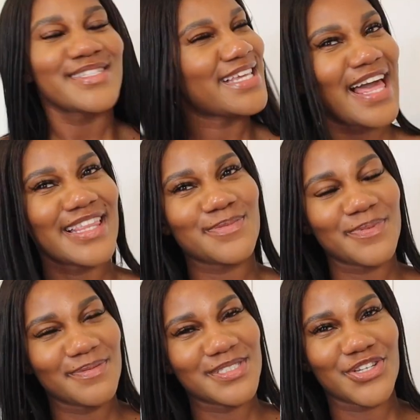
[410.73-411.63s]
So yeah, that's
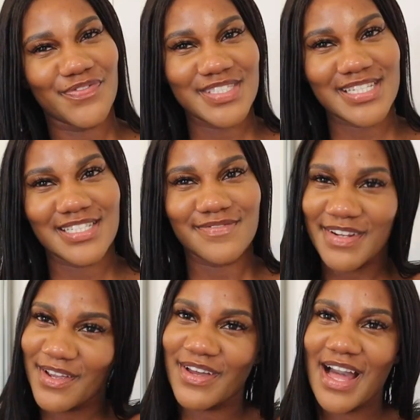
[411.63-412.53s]
pretty much it for today's
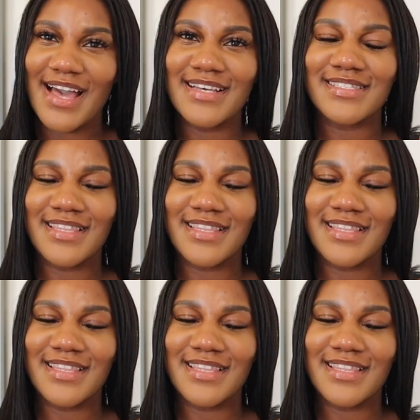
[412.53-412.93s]
video guys.